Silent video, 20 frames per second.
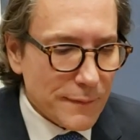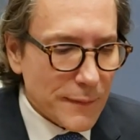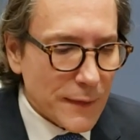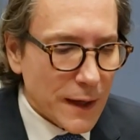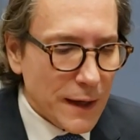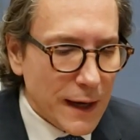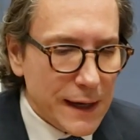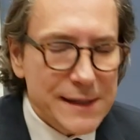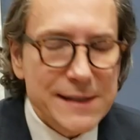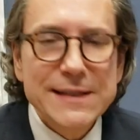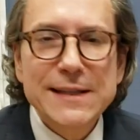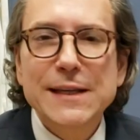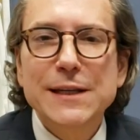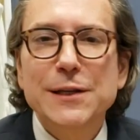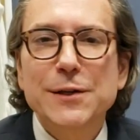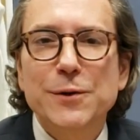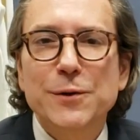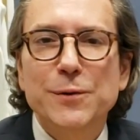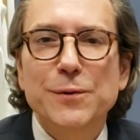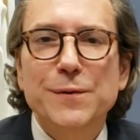I see
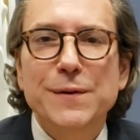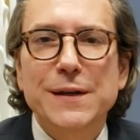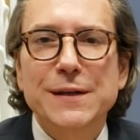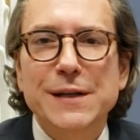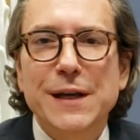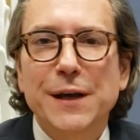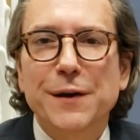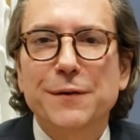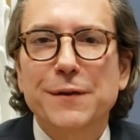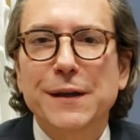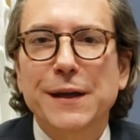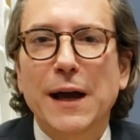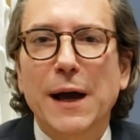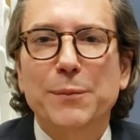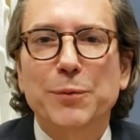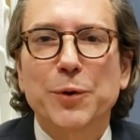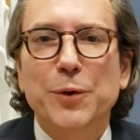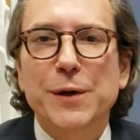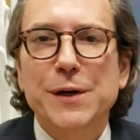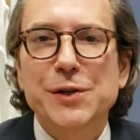you the day of the
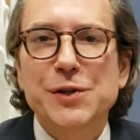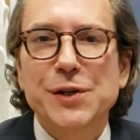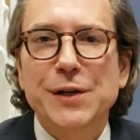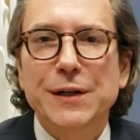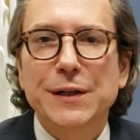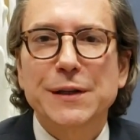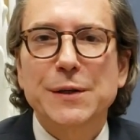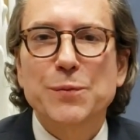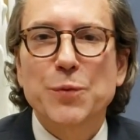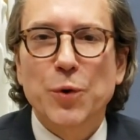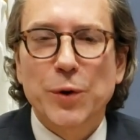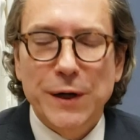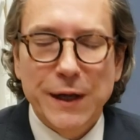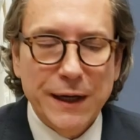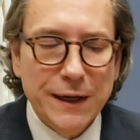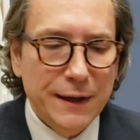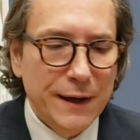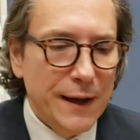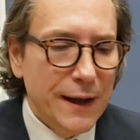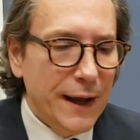operation in the
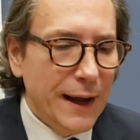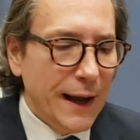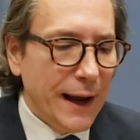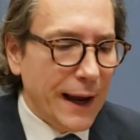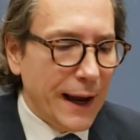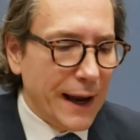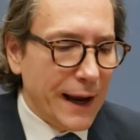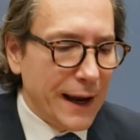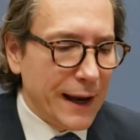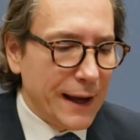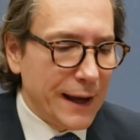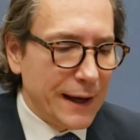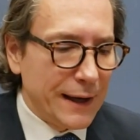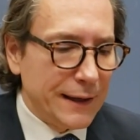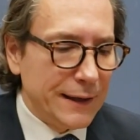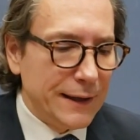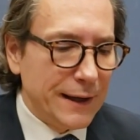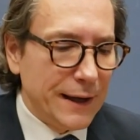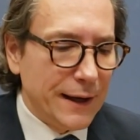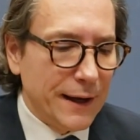morning,
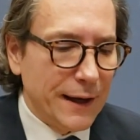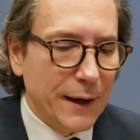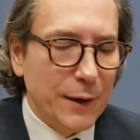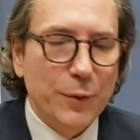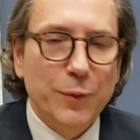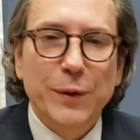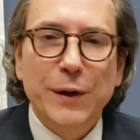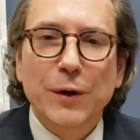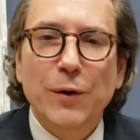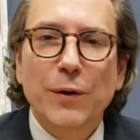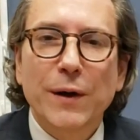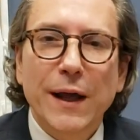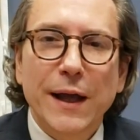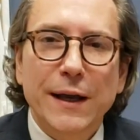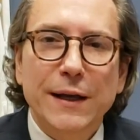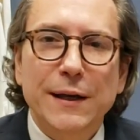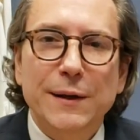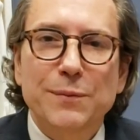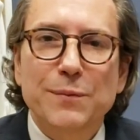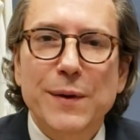and we go ahead
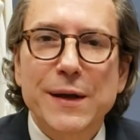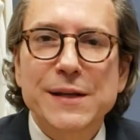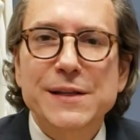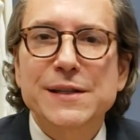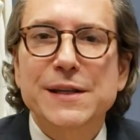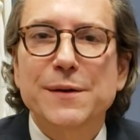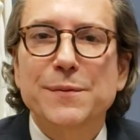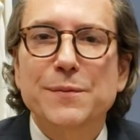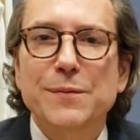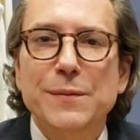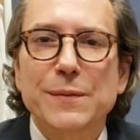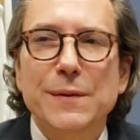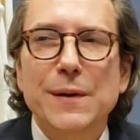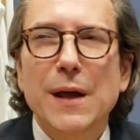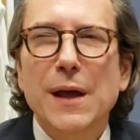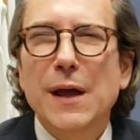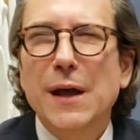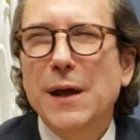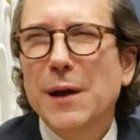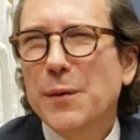and make some
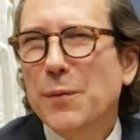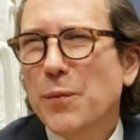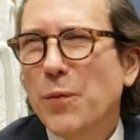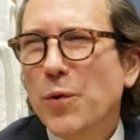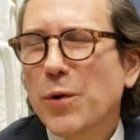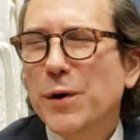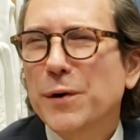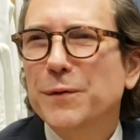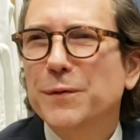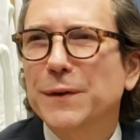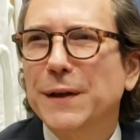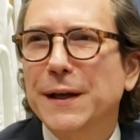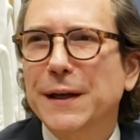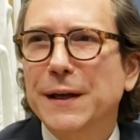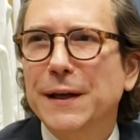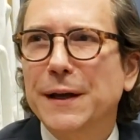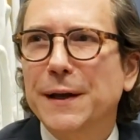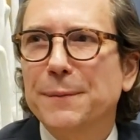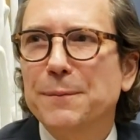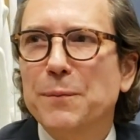more of
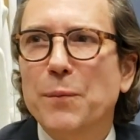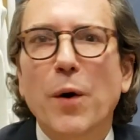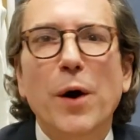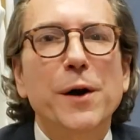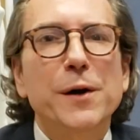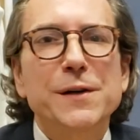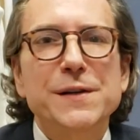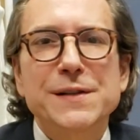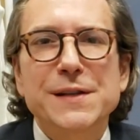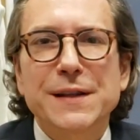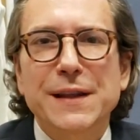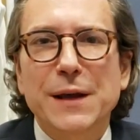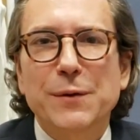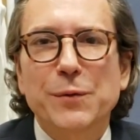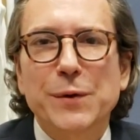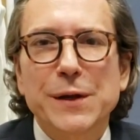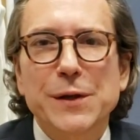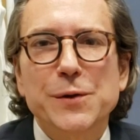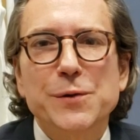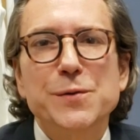like marks that
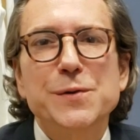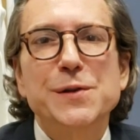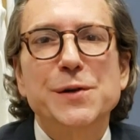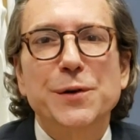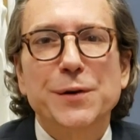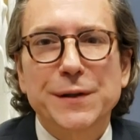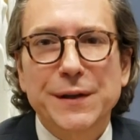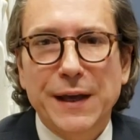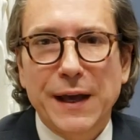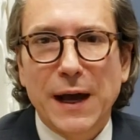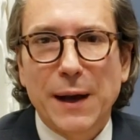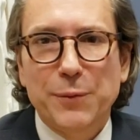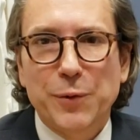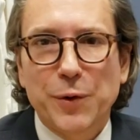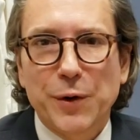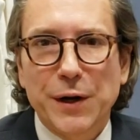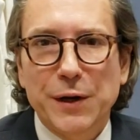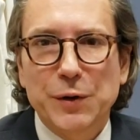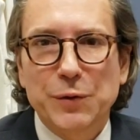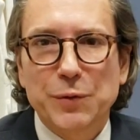we use during the
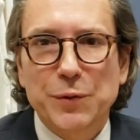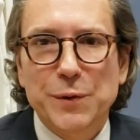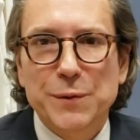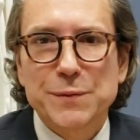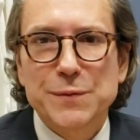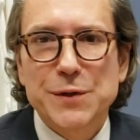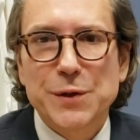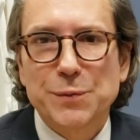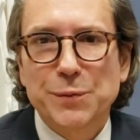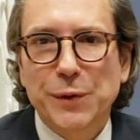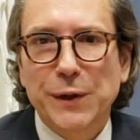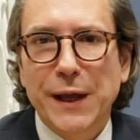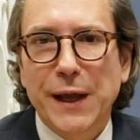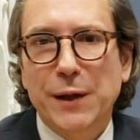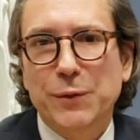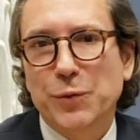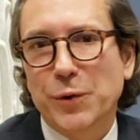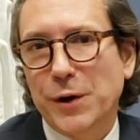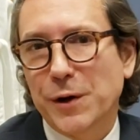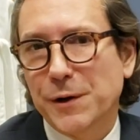operating room to plan
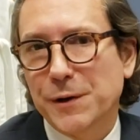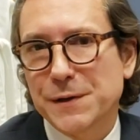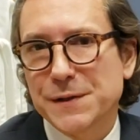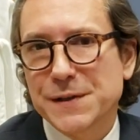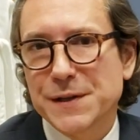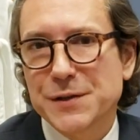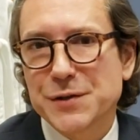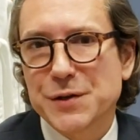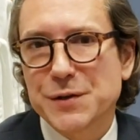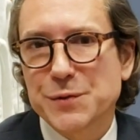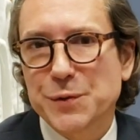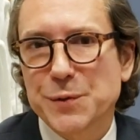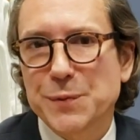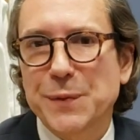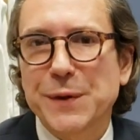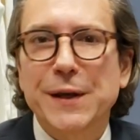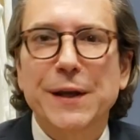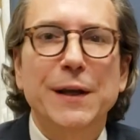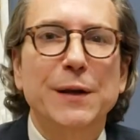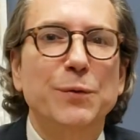where our incisions would
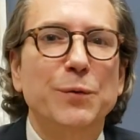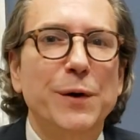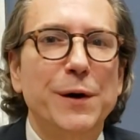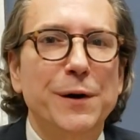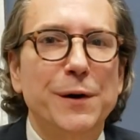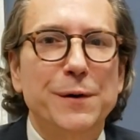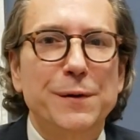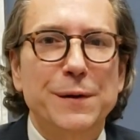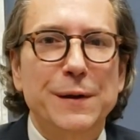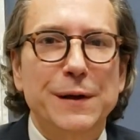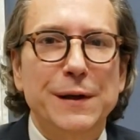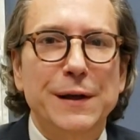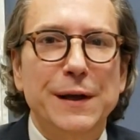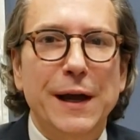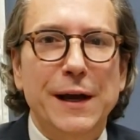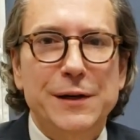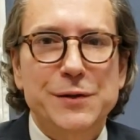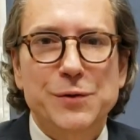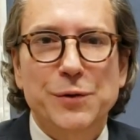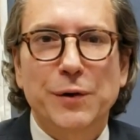be and where the
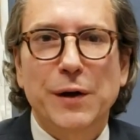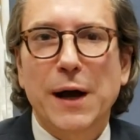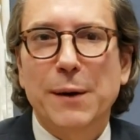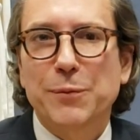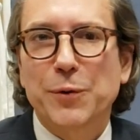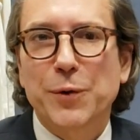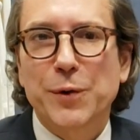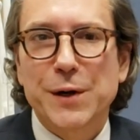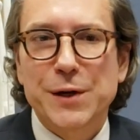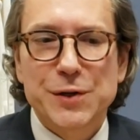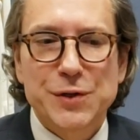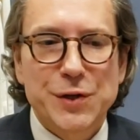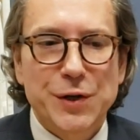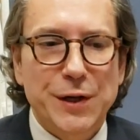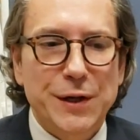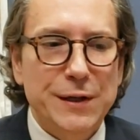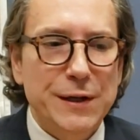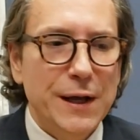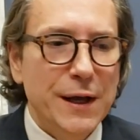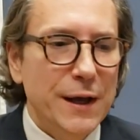actual
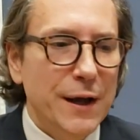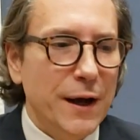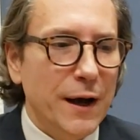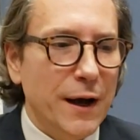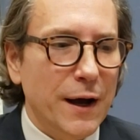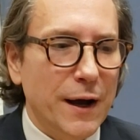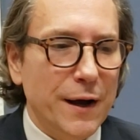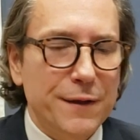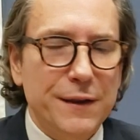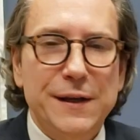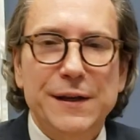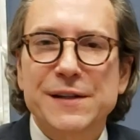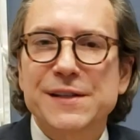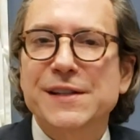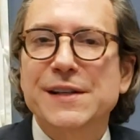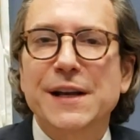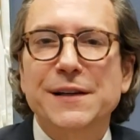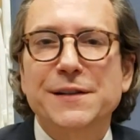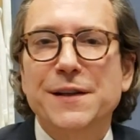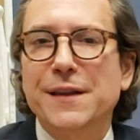operation, the
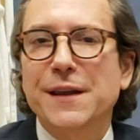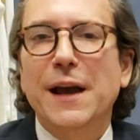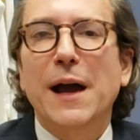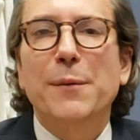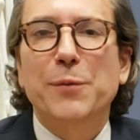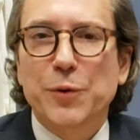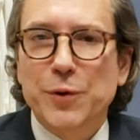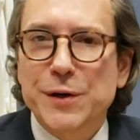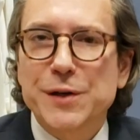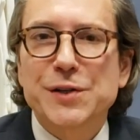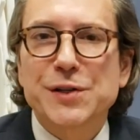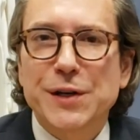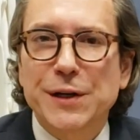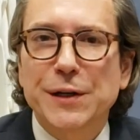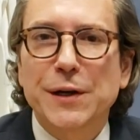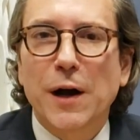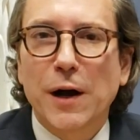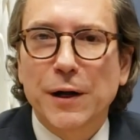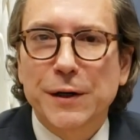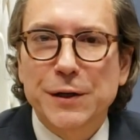extent of the
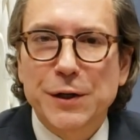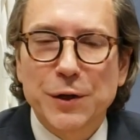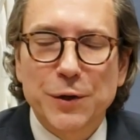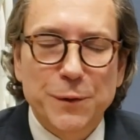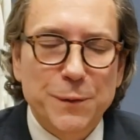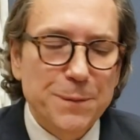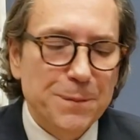operation on you.